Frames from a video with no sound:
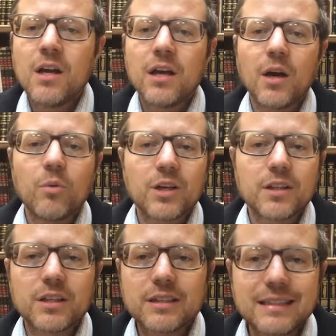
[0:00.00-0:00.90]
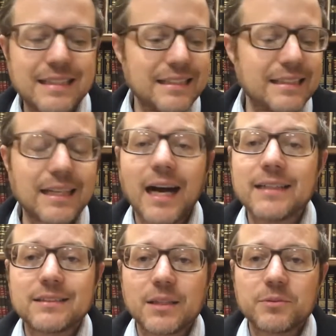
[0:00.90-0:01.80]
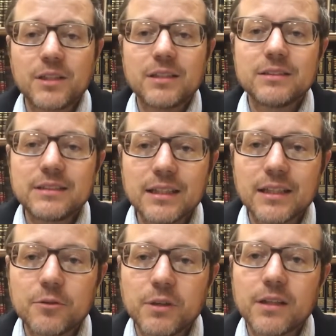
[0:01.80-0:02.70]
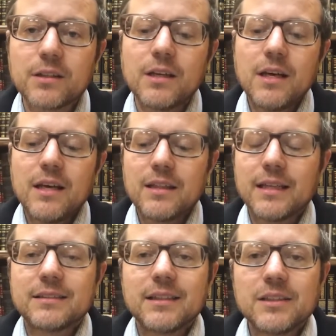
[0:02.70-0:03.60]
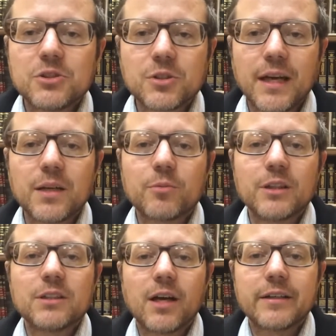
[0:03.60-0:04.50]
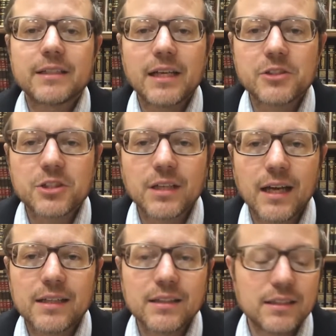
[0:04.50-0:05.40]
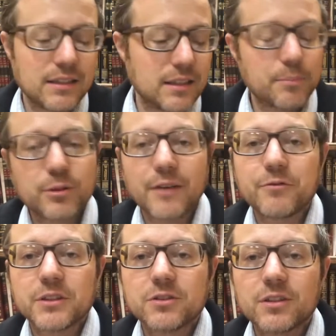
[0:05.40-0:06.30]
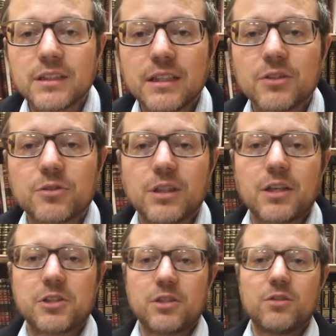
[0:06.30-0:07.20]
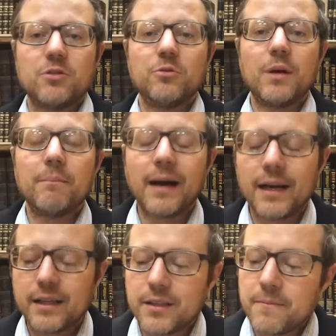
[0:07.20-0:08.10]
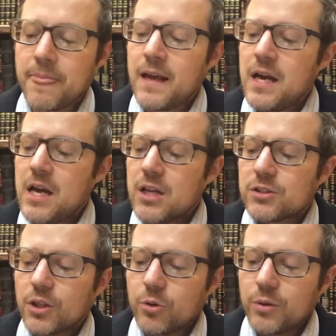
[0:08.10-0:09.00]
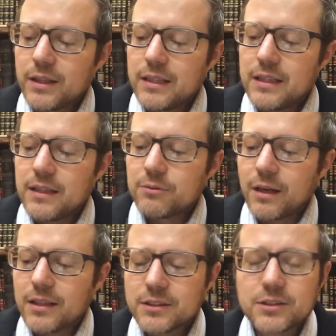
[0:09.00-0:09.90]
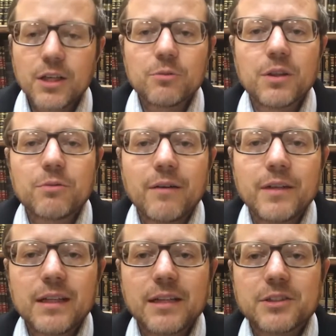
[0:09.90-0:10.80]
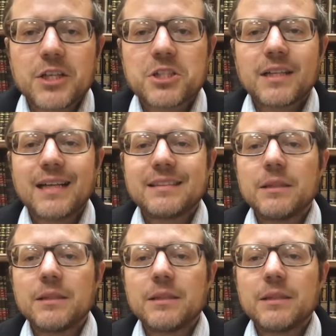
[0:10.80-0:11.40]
What are the key concepts that he's dealing with that he's trying to bring to our attention in the preface or in the introduction to Maggid? So let's start with Rav Eliezer Ashkenazi.